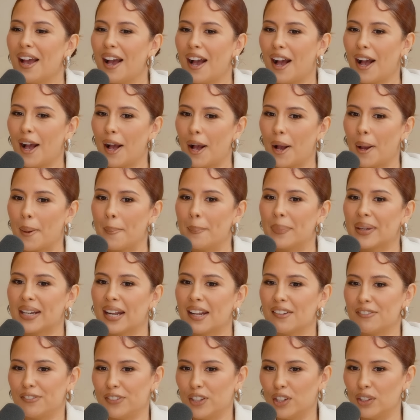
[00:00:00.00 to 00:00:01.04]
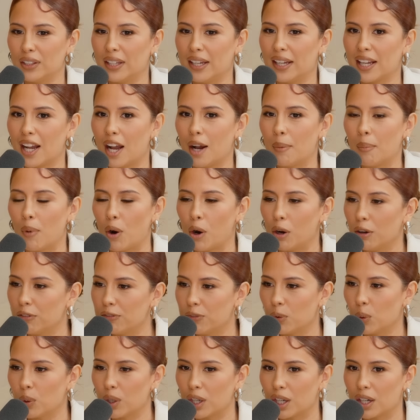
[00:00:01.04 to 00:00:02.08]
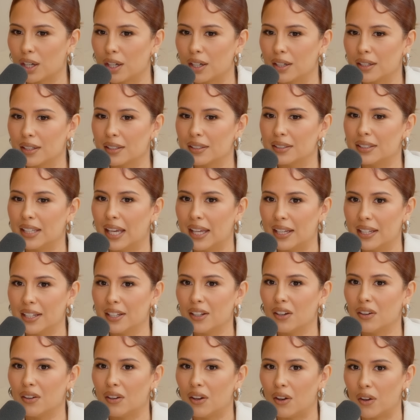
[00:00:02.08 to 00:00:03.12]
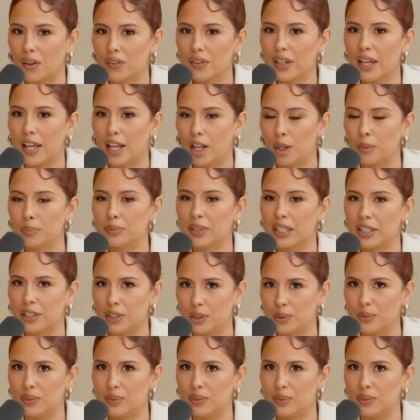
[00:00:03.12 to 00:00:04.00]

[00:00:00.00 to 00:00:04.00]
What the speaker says: but I feel like I'm all for getting all the help that you